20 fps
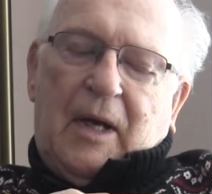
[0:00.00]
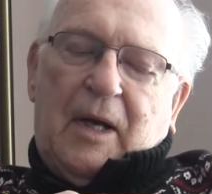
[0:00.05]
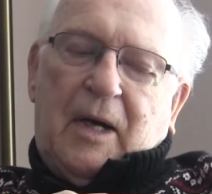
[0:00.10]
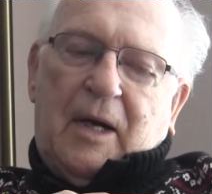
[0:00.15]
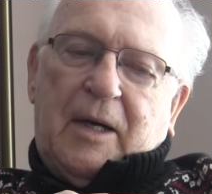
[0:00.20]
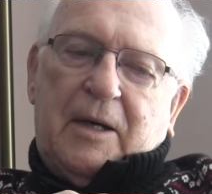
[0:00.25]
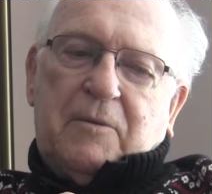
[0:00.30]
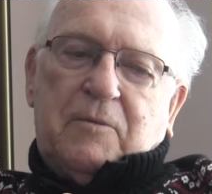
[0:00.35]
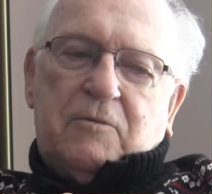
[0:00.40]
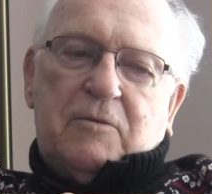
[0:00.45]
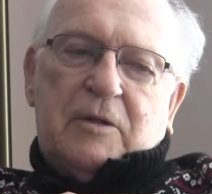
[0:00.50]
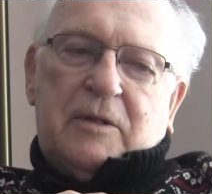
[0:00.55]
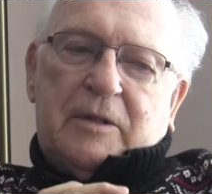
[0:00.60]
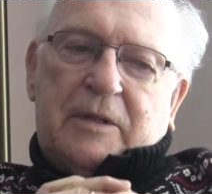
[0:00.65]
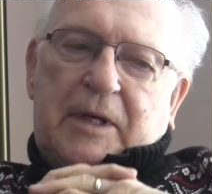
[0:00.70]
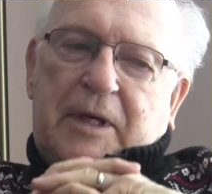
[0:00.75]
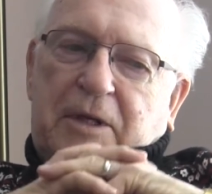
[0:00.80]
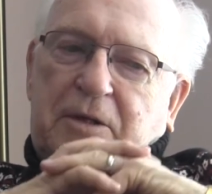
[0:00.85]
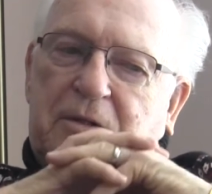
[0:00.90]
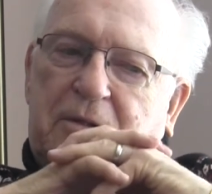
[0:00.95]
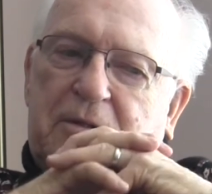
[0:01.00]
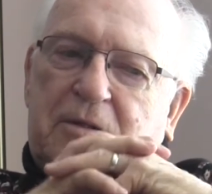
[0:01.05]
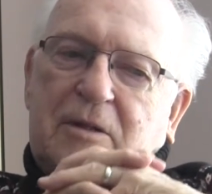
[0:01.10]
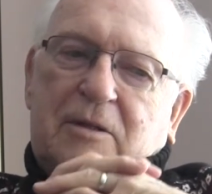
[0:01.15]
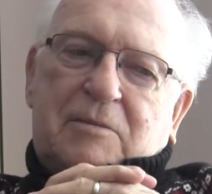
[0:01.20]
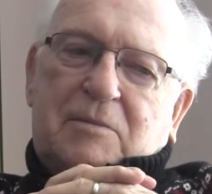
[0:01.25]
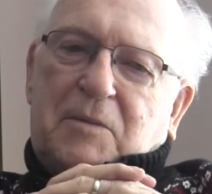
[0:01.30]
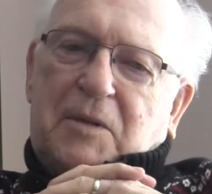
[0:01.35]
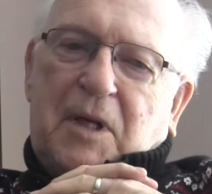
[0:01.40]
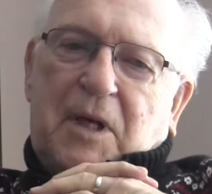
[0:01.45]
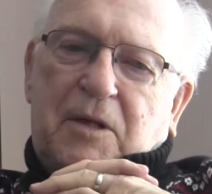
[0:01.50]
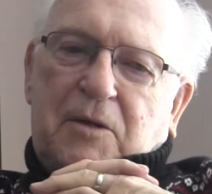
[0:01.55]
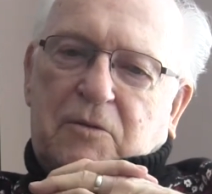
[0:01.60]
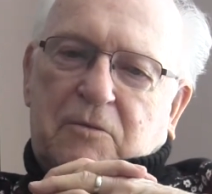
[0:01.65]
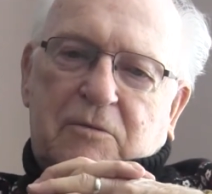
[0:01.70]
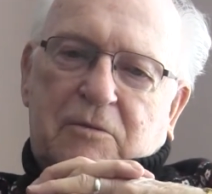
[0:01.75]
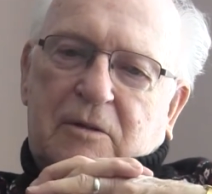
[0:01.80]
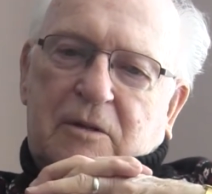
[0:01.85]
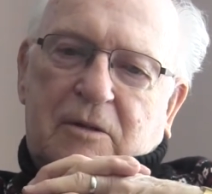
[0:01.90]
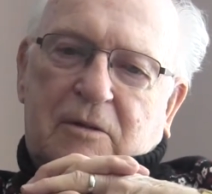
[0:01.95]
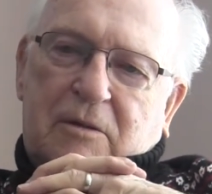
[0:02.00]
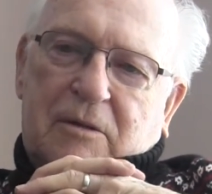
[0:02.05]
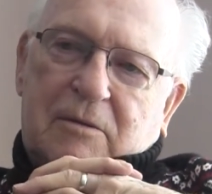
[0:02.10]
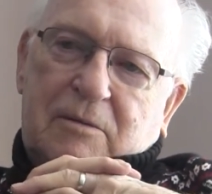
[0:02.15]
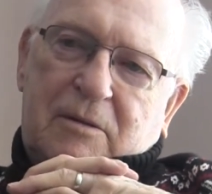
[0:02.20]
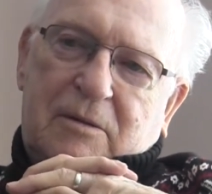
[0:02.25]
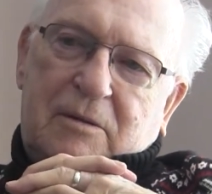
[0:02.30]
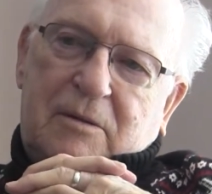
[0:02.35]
I would guess so, but I don't know.